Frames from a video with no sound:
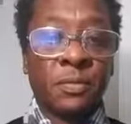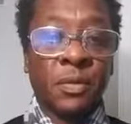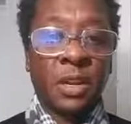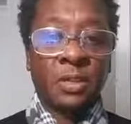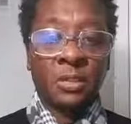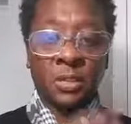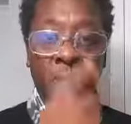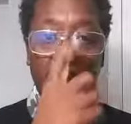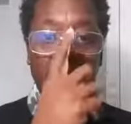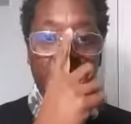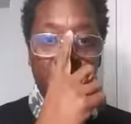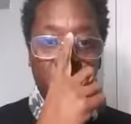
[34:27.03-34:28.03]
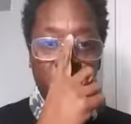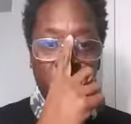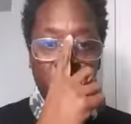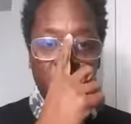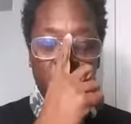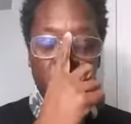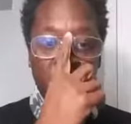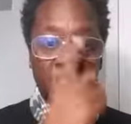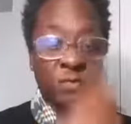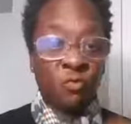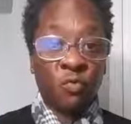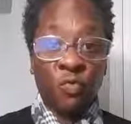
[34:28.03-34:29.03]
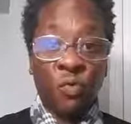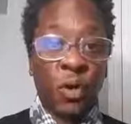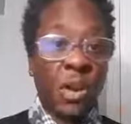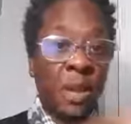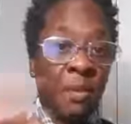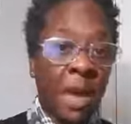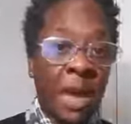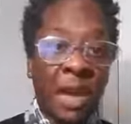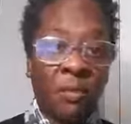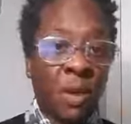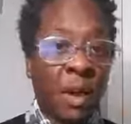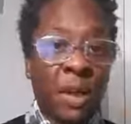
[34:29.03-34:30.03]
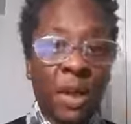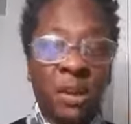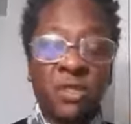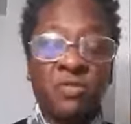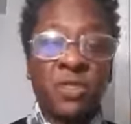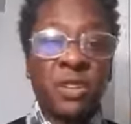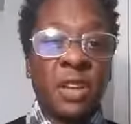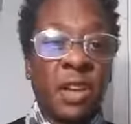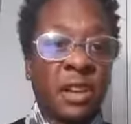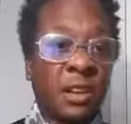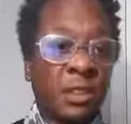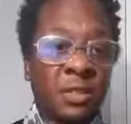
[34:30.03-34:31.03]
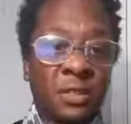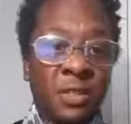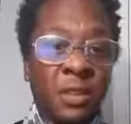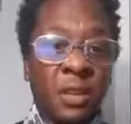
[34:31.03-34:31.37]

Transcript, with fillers: And so you have this going on. It's really bad right now. It's ridiculous.